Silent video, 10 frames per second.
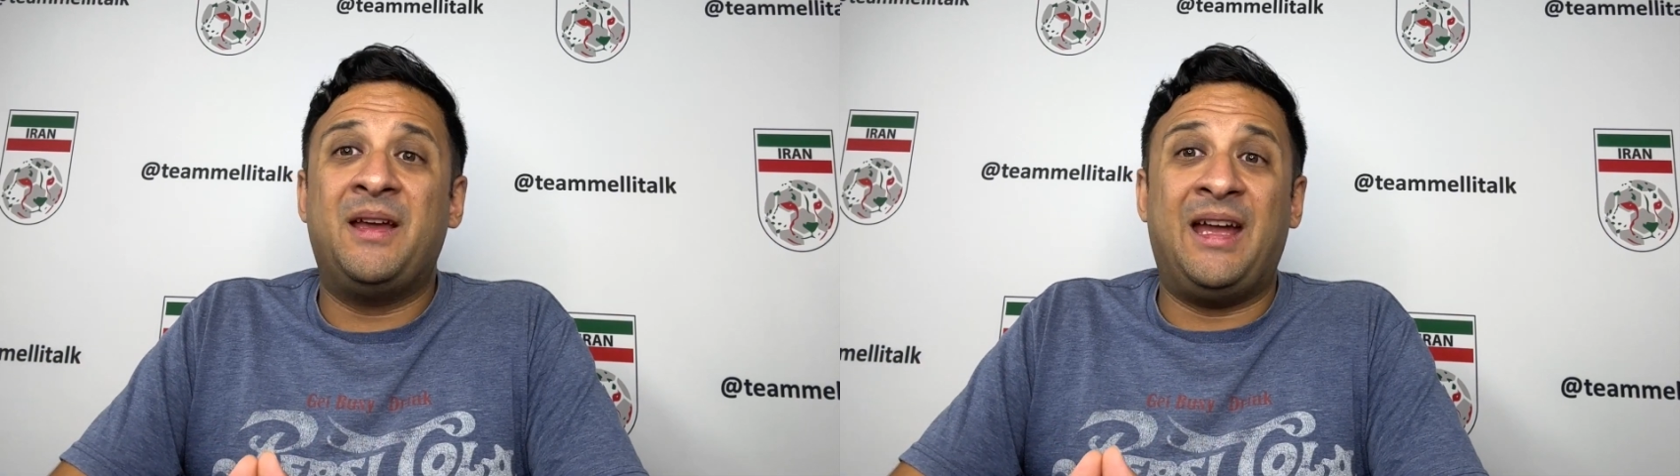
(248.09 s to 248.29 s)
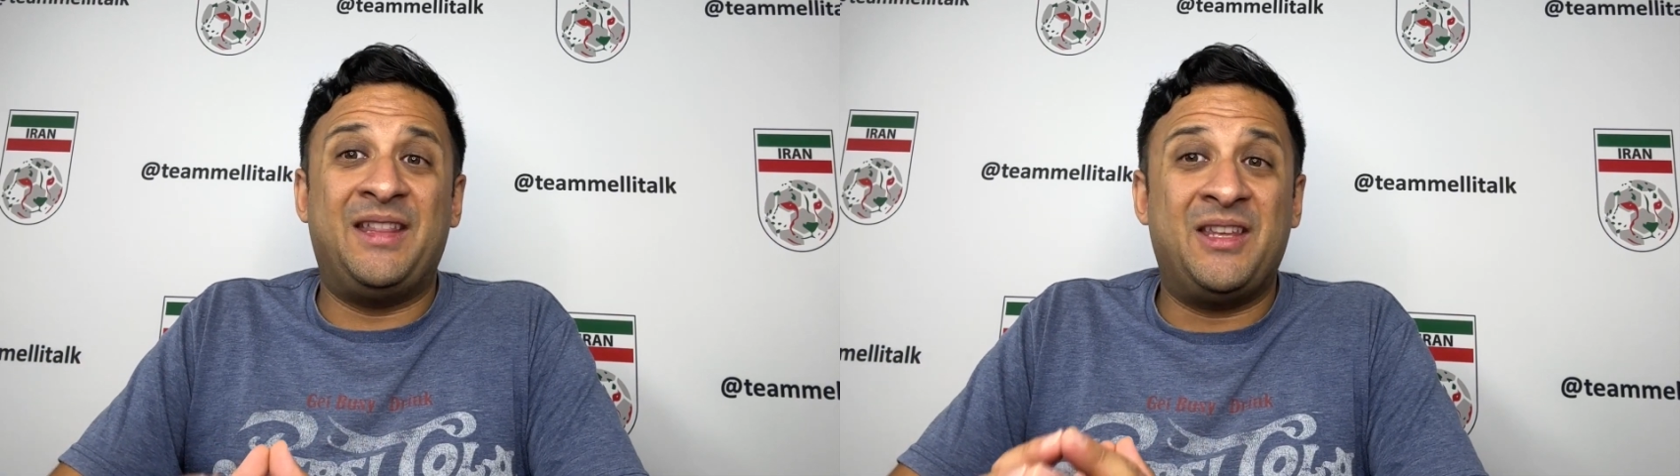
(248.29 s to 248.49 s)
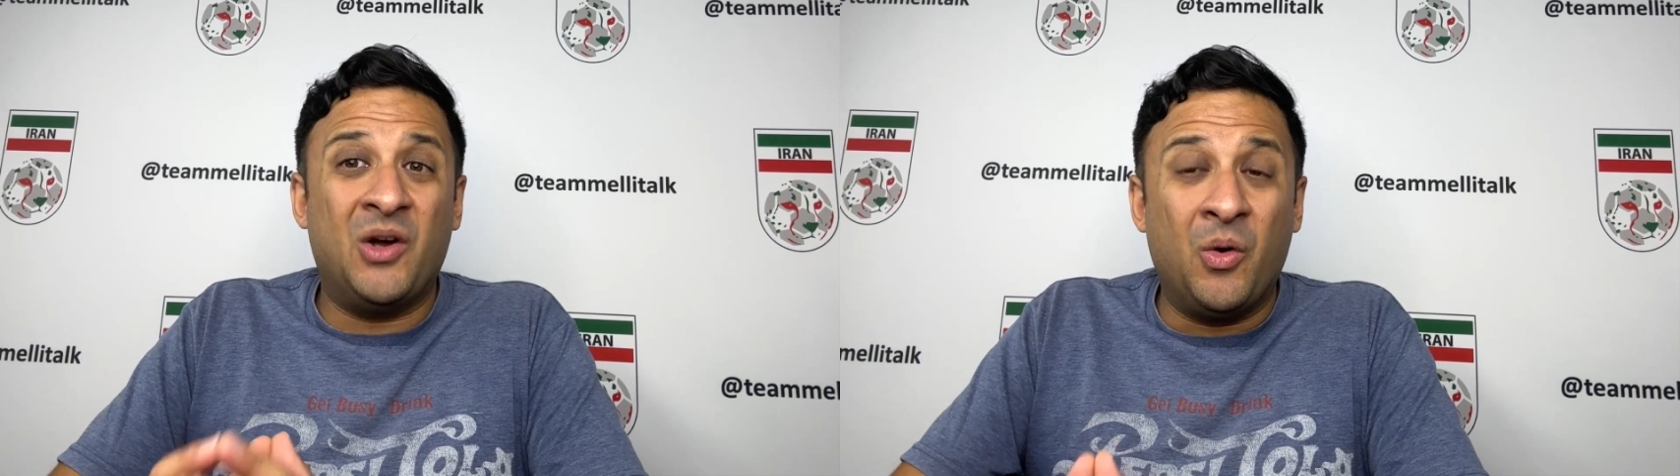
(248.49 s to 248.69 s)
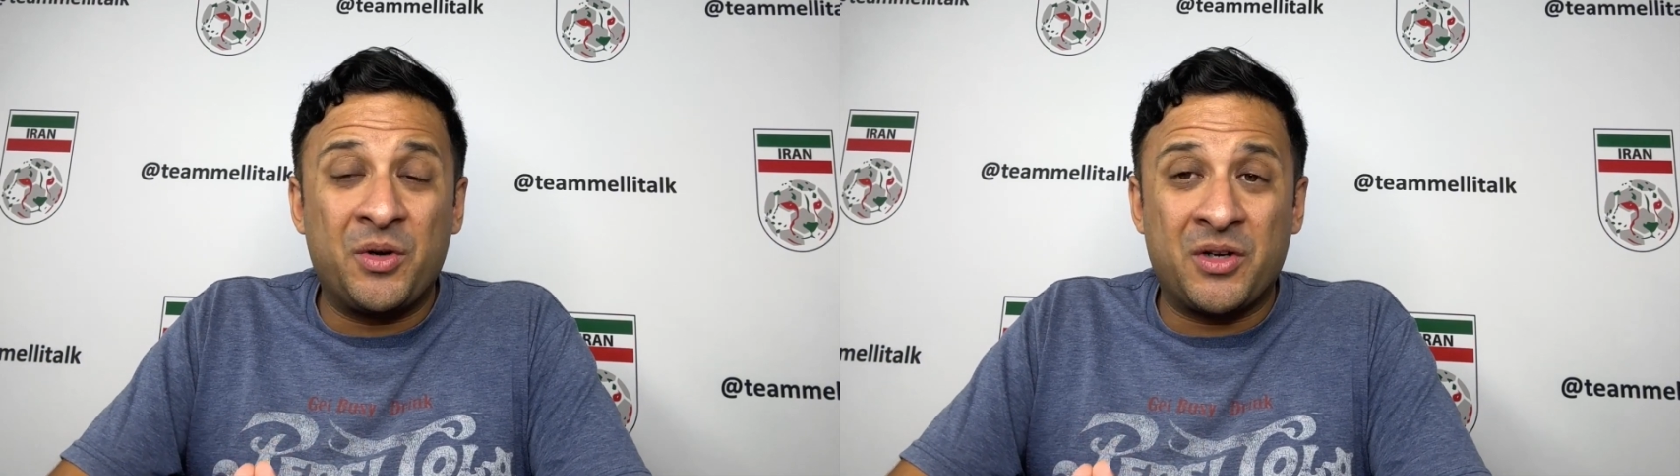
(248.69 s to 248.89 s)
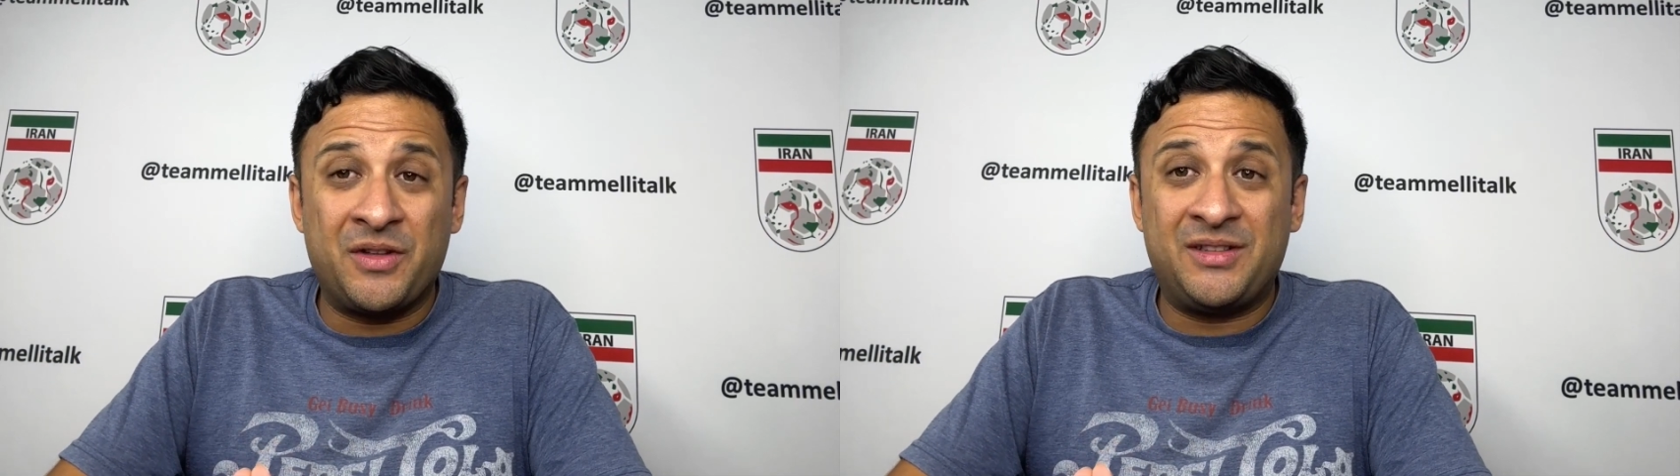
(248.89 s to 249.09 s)
and the
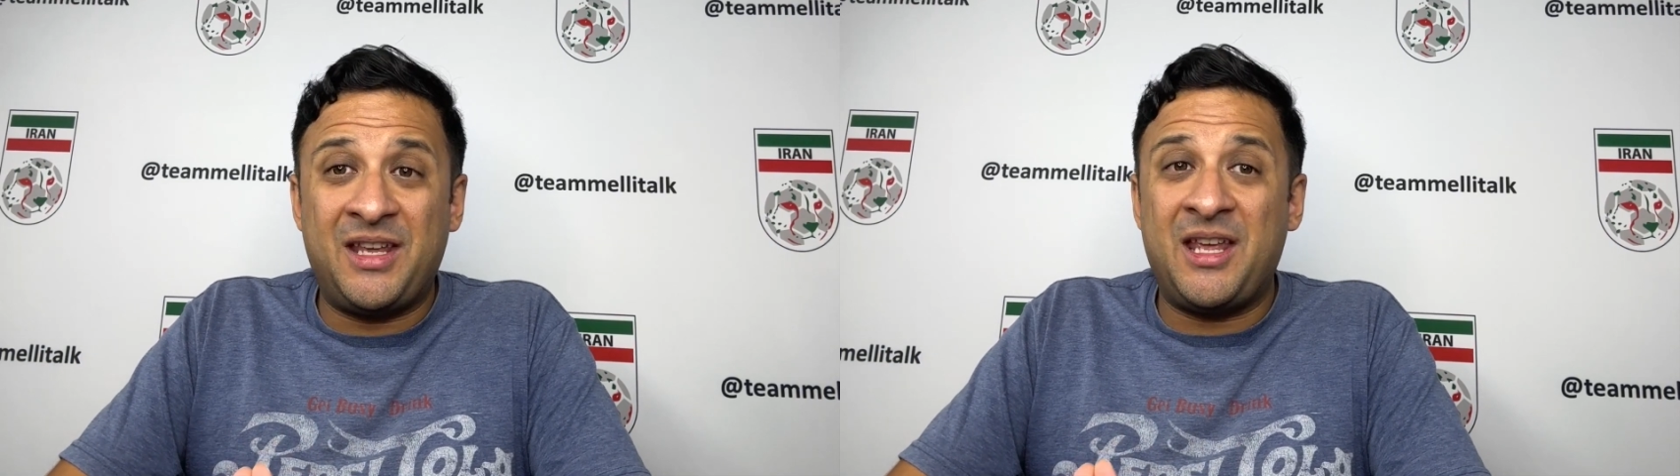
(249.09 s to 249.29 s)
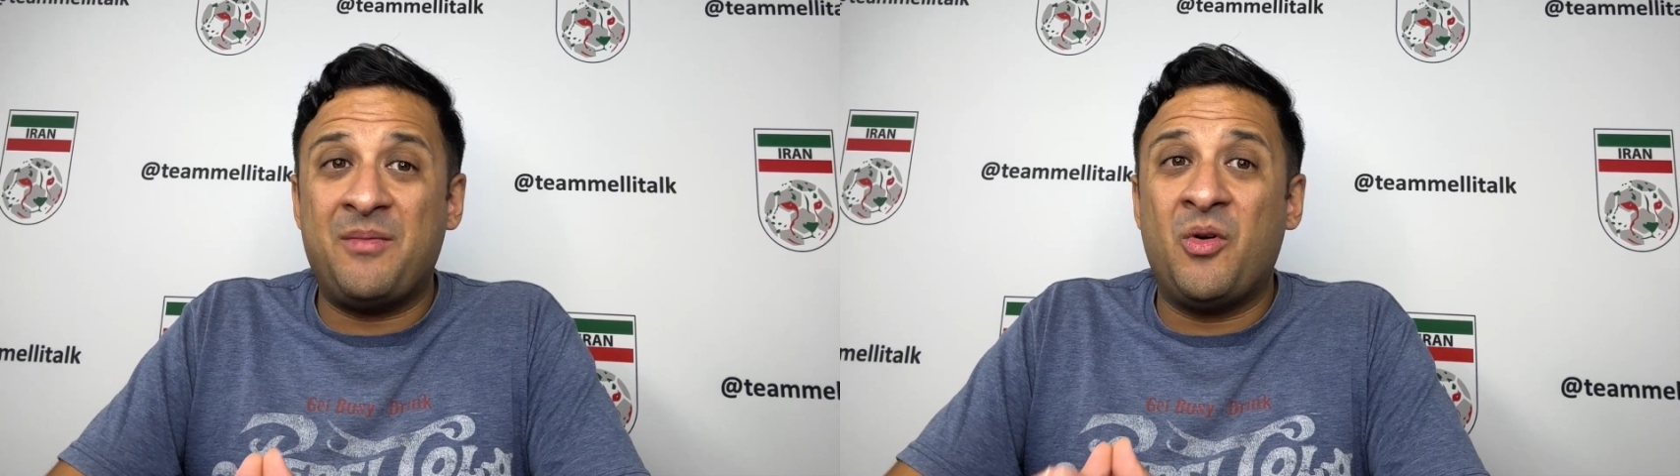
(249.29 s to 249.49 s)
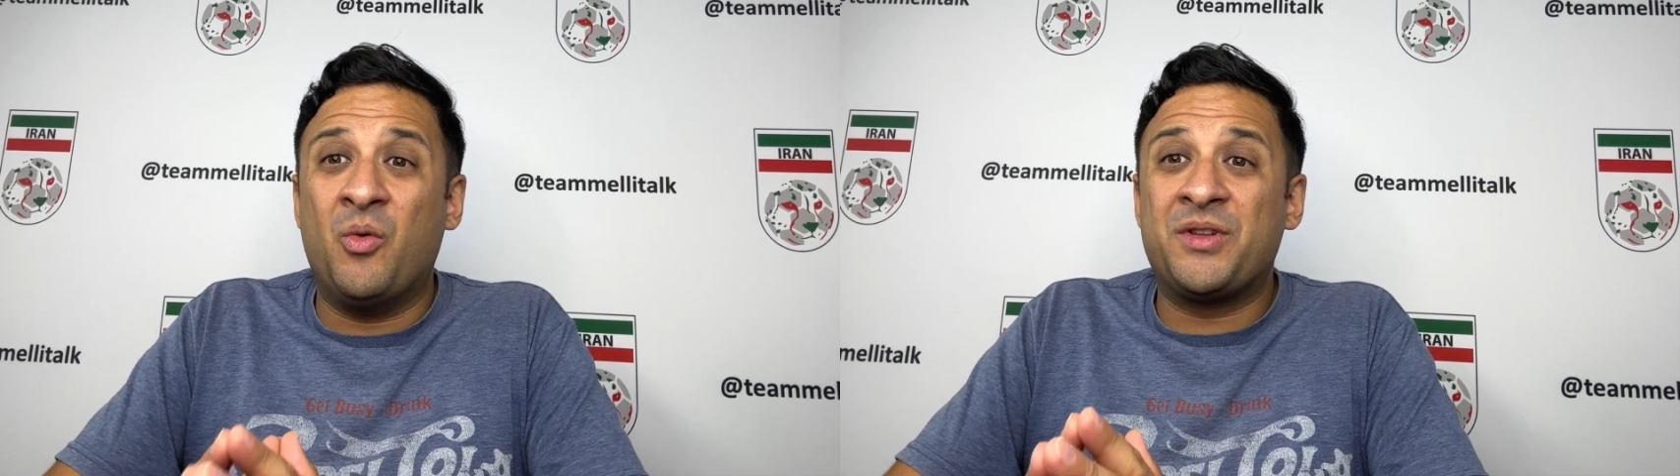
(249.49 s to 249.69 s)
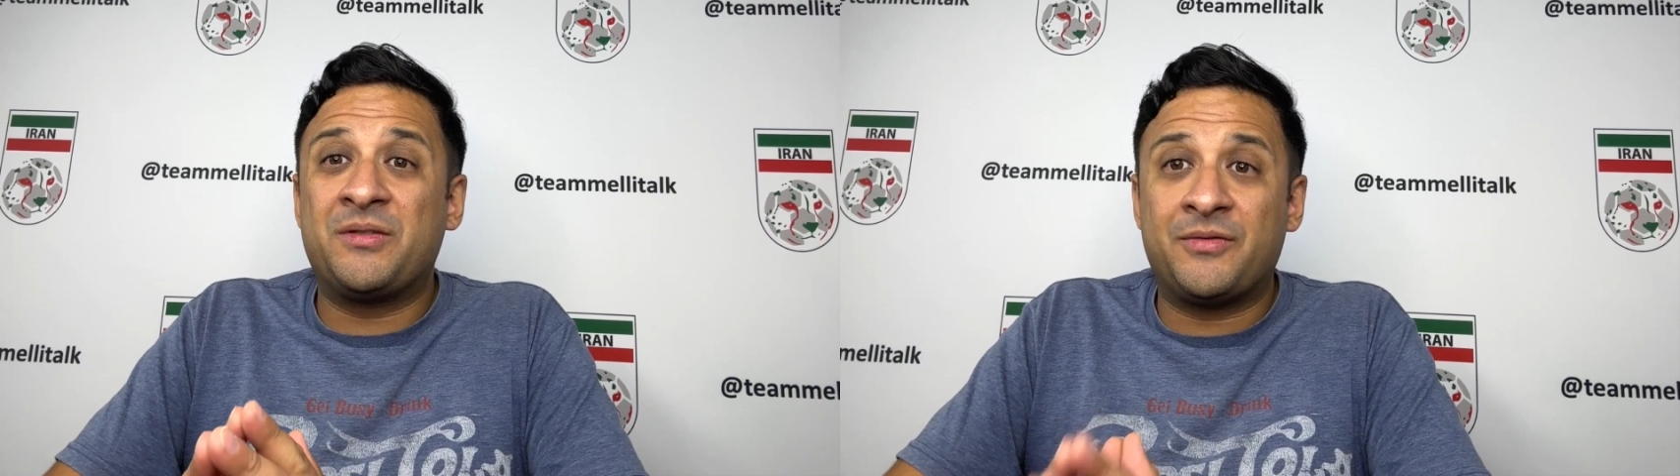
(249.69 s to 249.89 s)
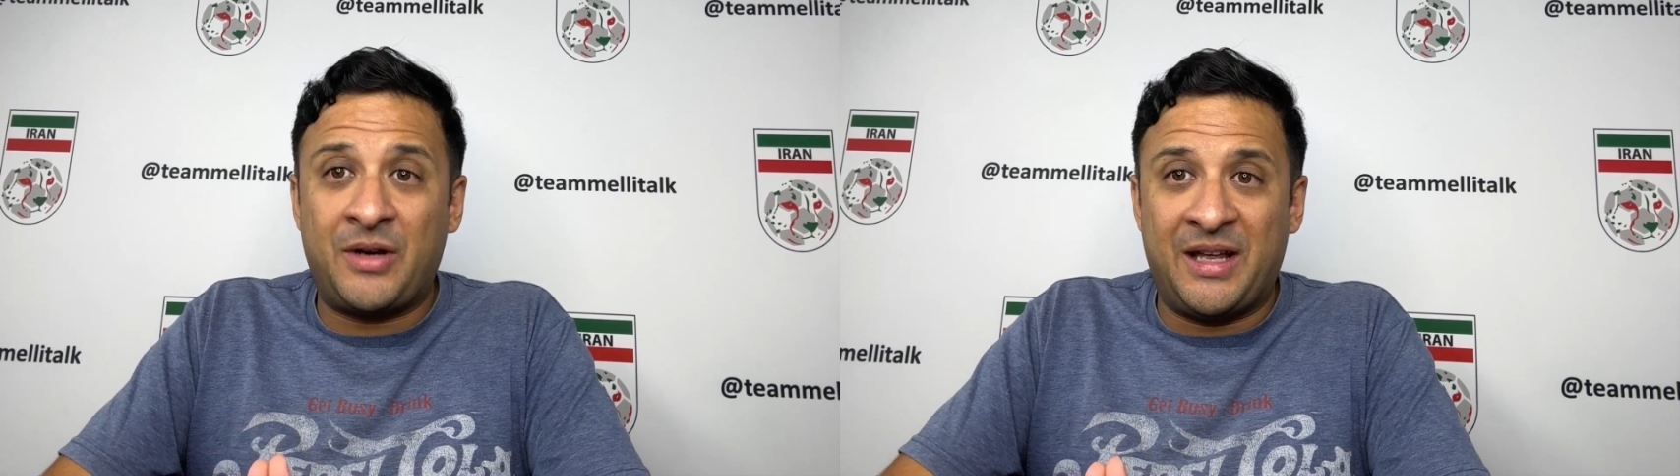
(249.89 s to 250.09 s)
owner of the team was
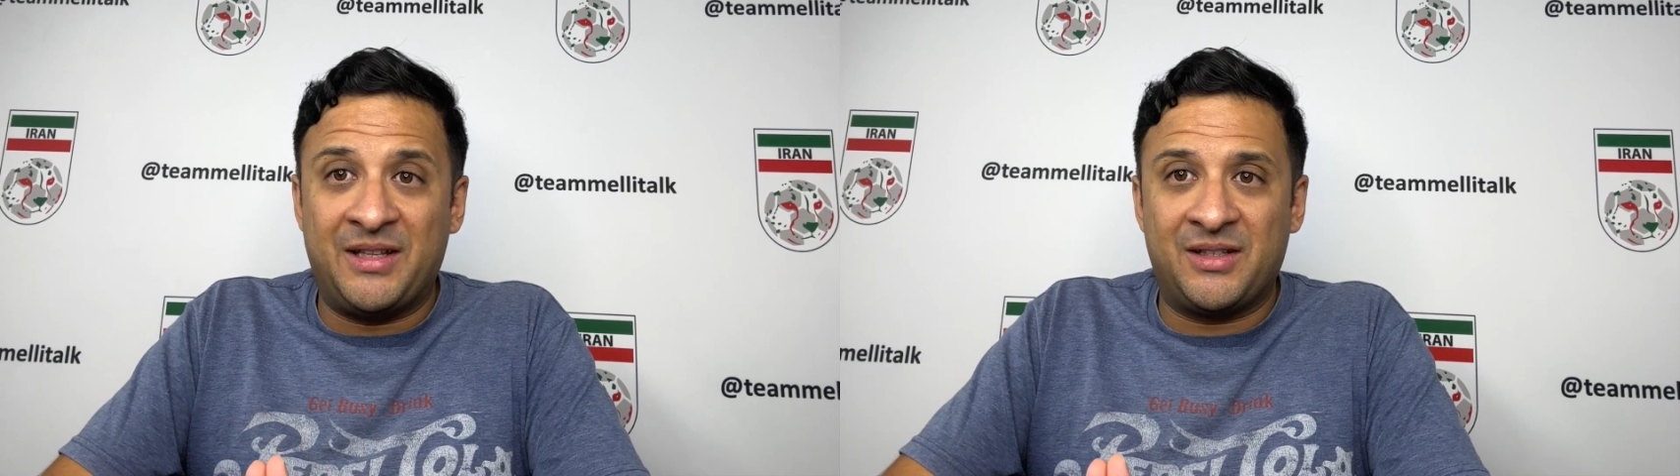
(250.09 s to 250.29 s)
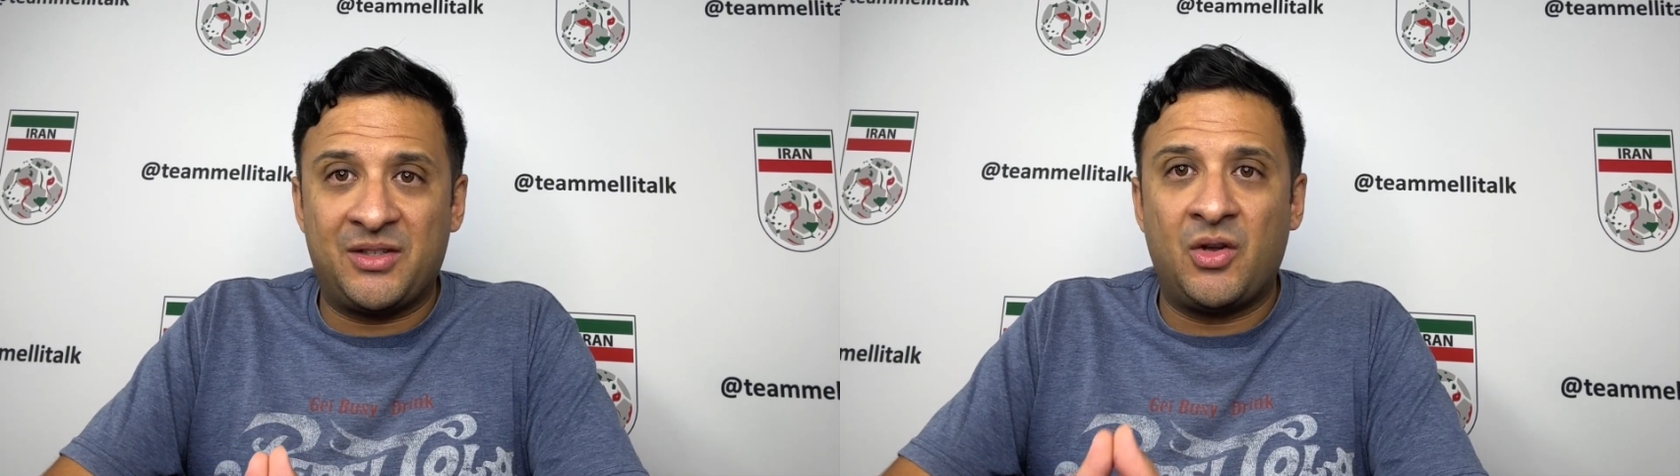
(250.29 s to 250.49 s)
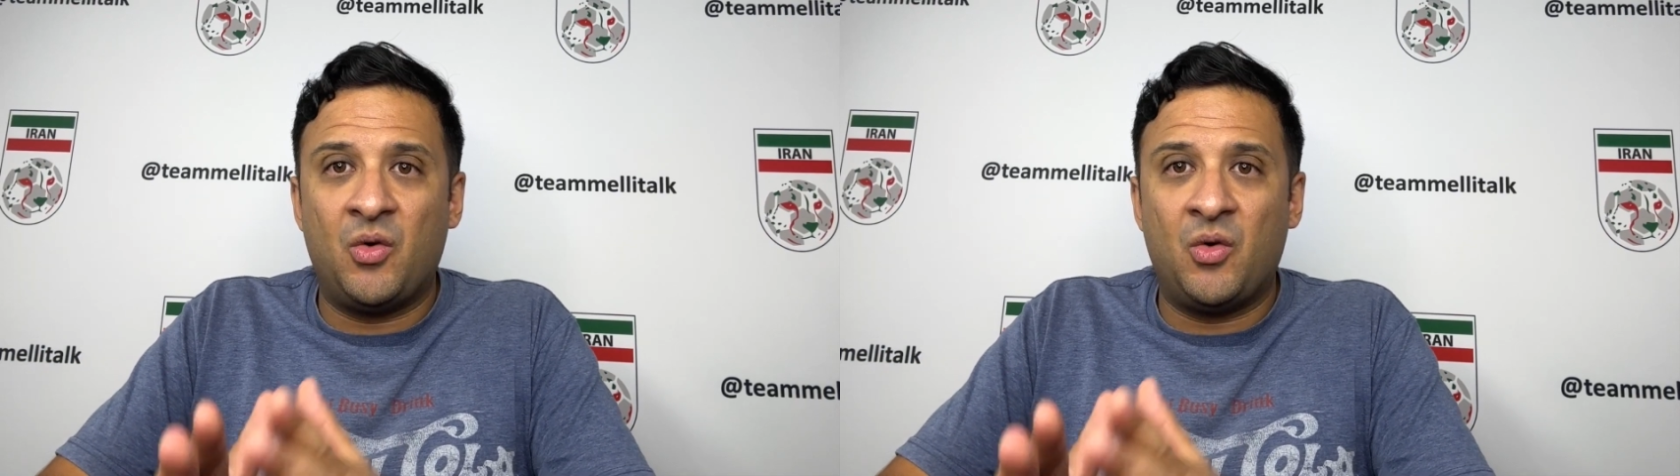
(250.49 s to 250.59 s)
friends